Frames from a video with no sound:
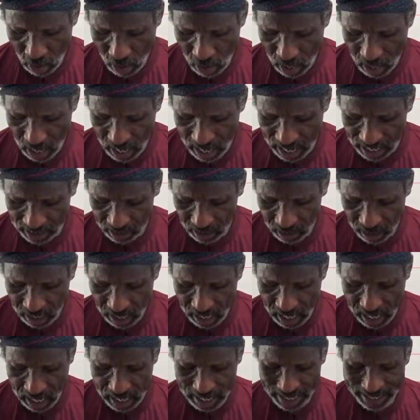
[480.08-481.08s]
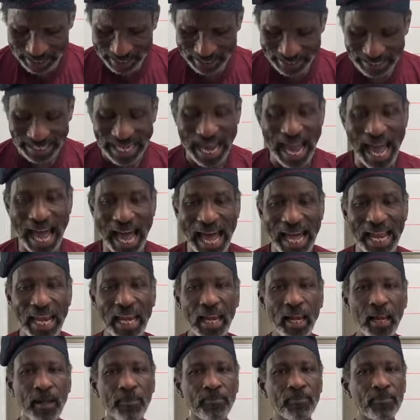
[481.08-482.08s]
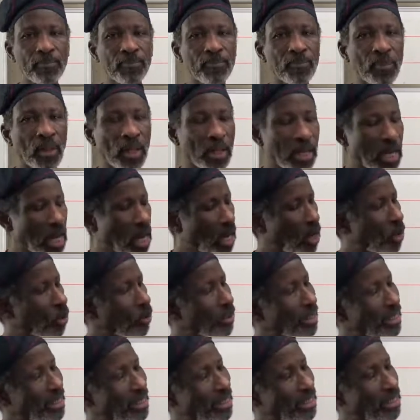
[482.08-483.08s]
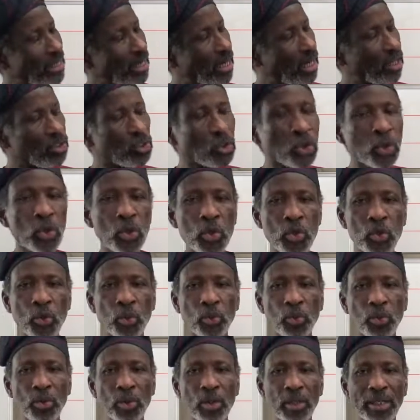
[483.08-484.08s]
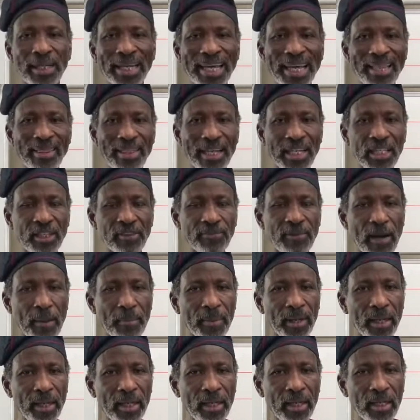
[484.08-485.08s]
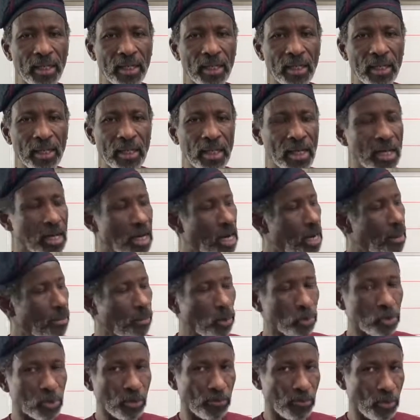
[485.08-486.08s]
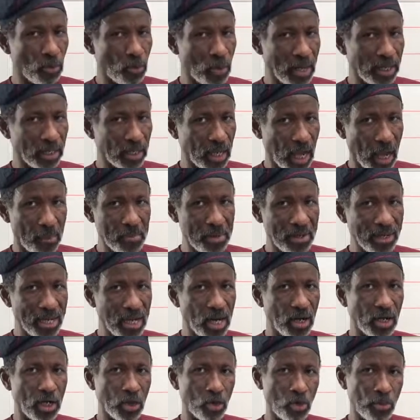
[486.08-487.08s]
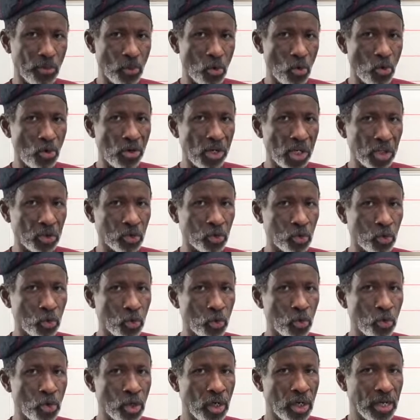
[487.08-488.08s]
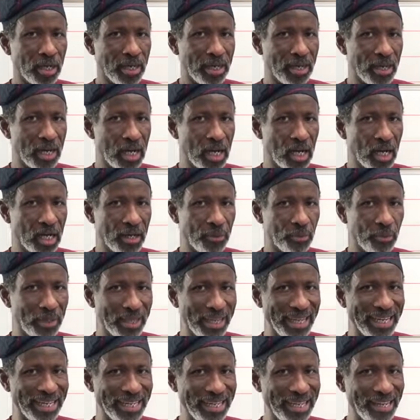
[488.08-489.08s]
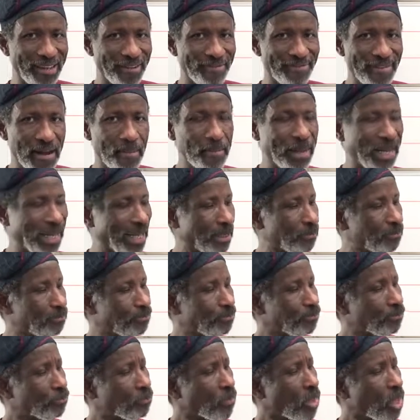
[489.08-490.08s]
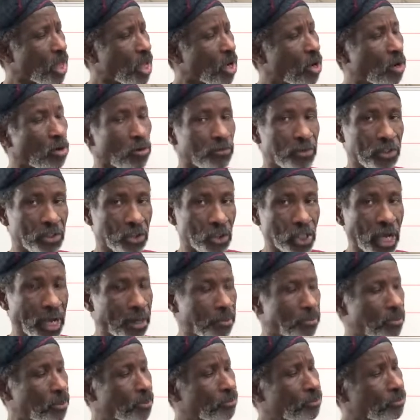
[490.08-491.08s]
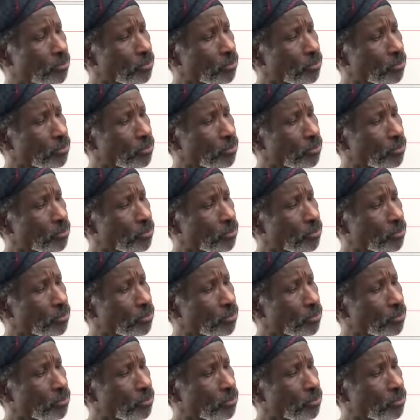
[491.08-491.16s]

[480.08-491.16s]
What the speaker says: letter Del. Now there are 2 in this family. Most of the one coming now, there will be only 2 within the family of the shape.